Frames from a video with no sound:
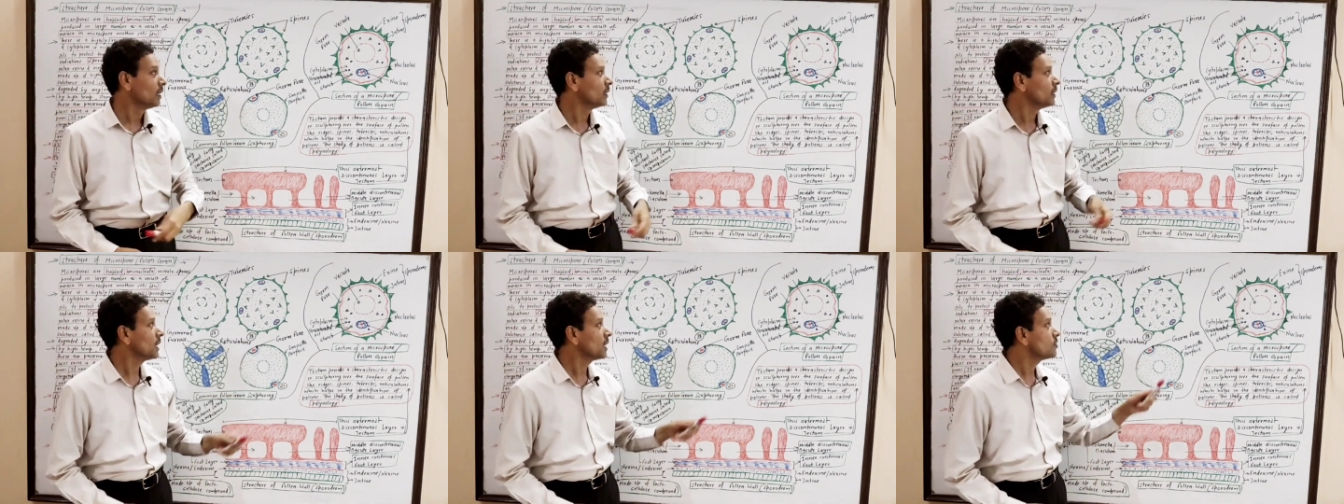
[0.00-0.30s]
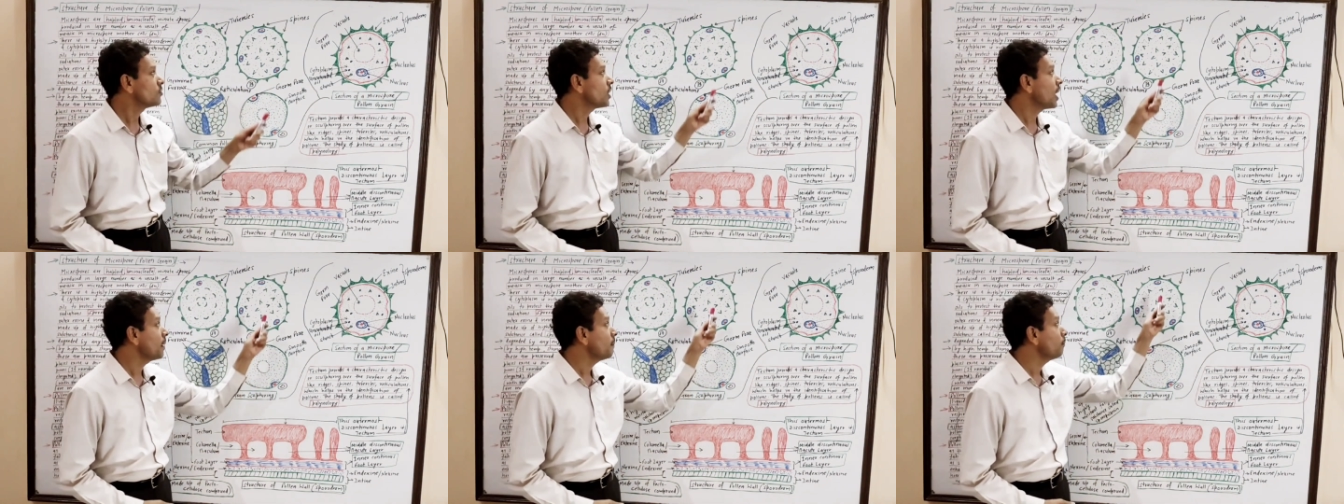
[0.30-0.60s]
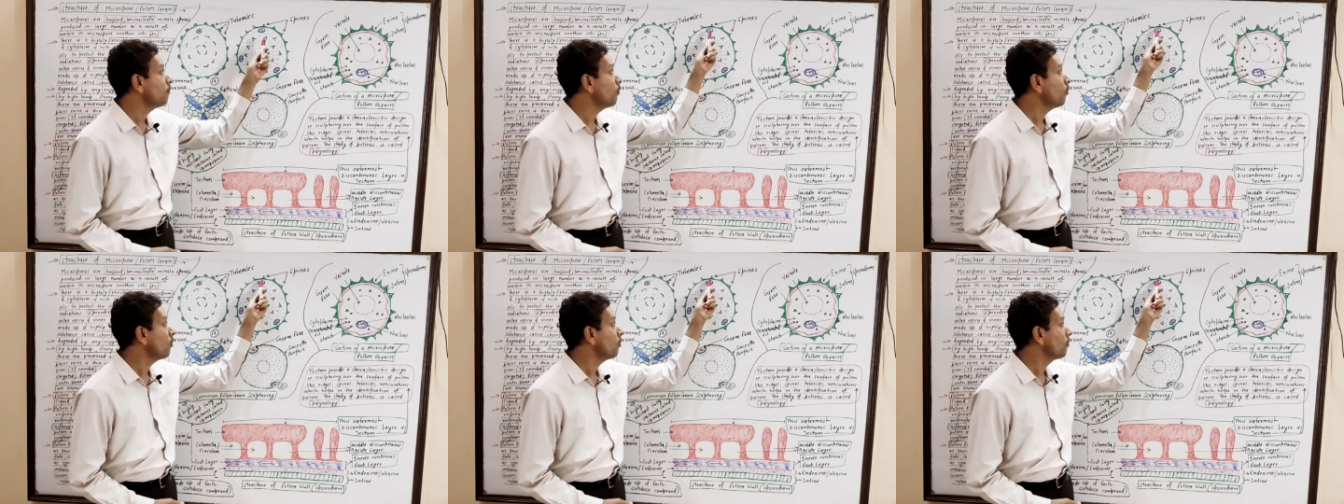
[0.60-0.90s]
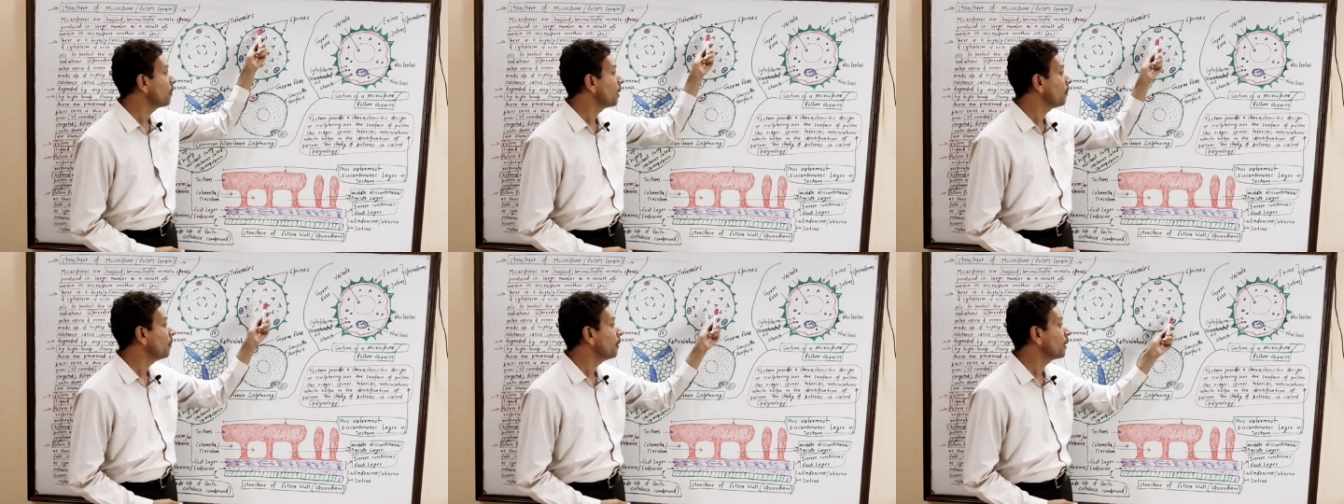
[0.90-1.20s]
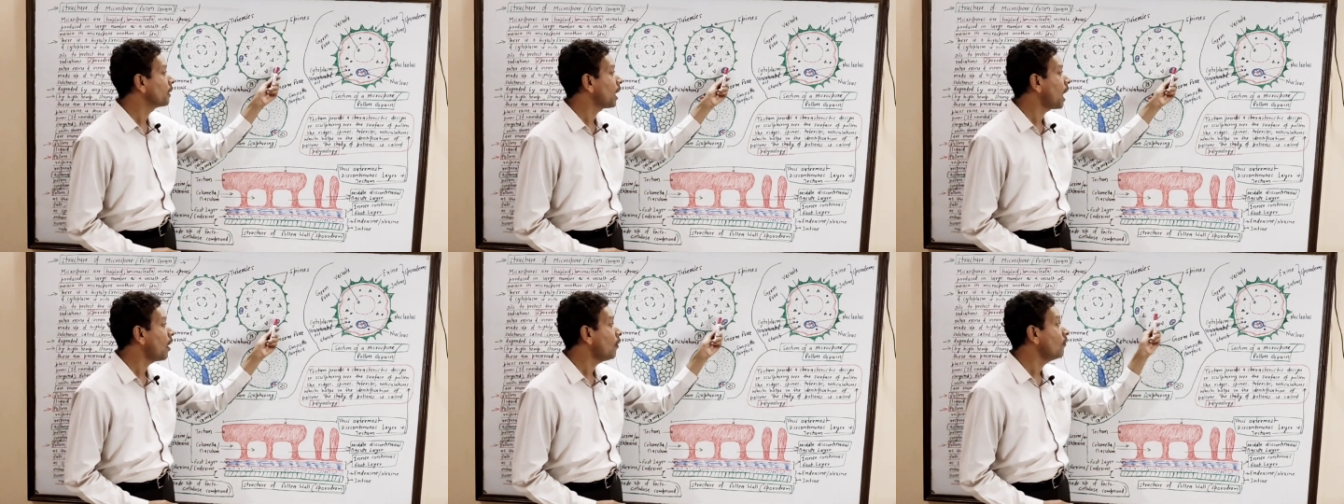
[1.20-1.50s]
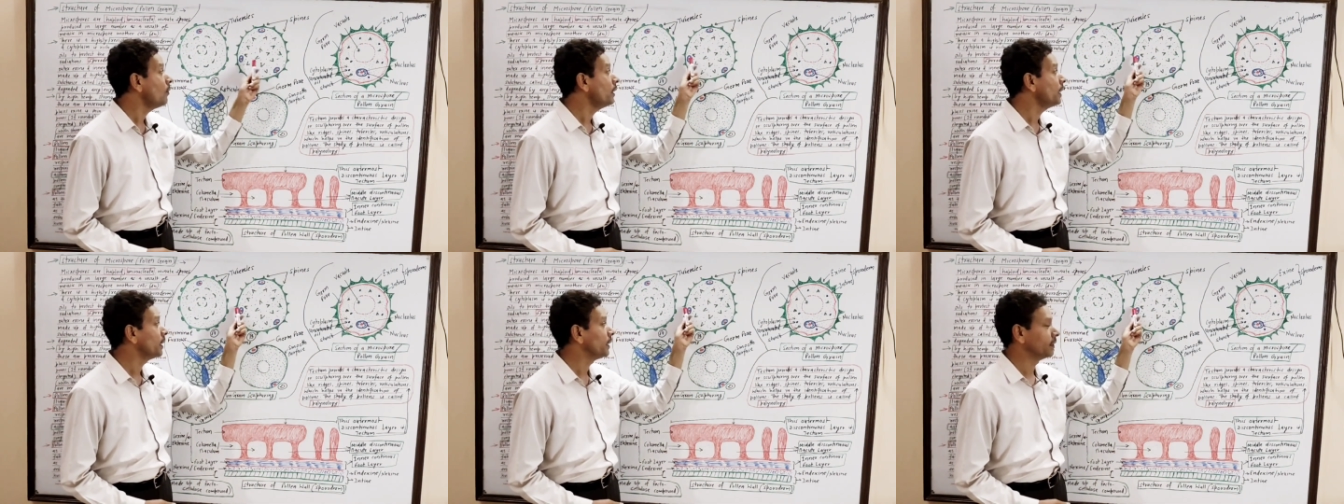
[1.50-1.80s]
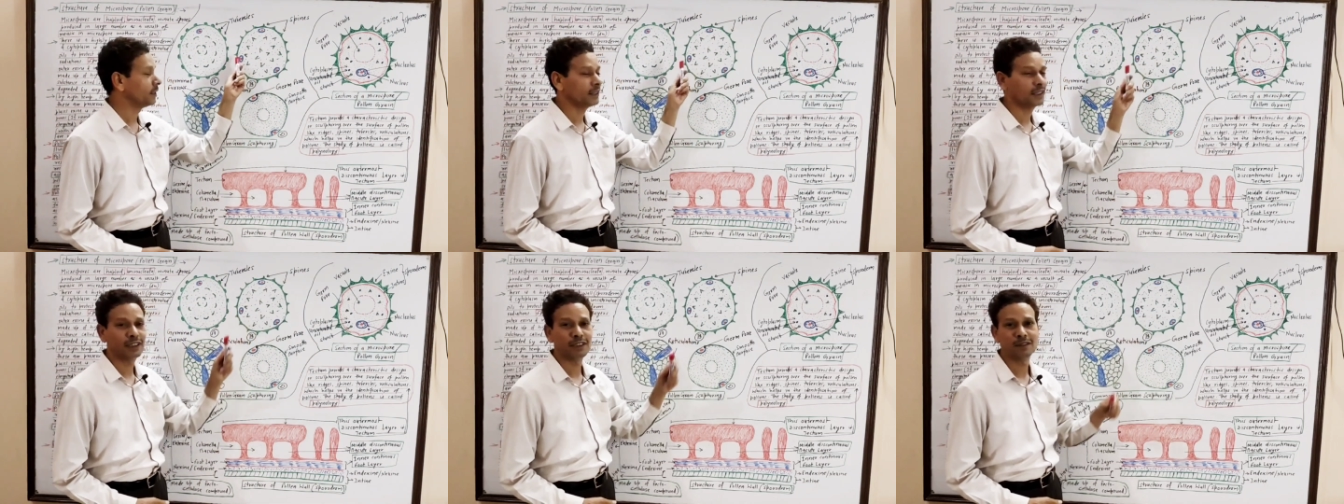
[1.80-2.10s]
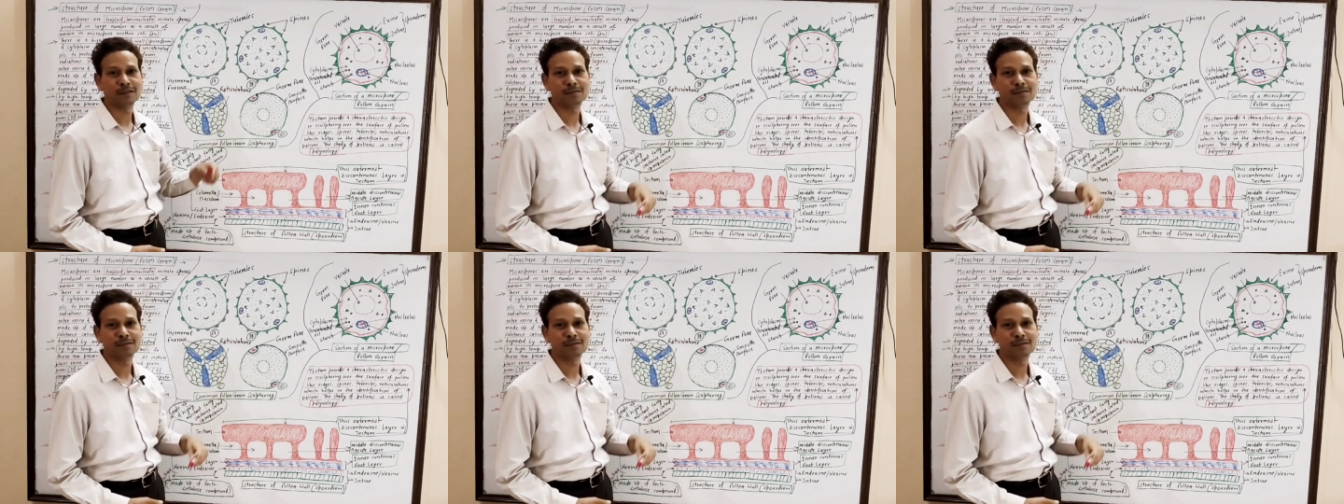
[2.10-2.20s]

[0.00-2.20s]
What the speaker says: The germ pore may be rounded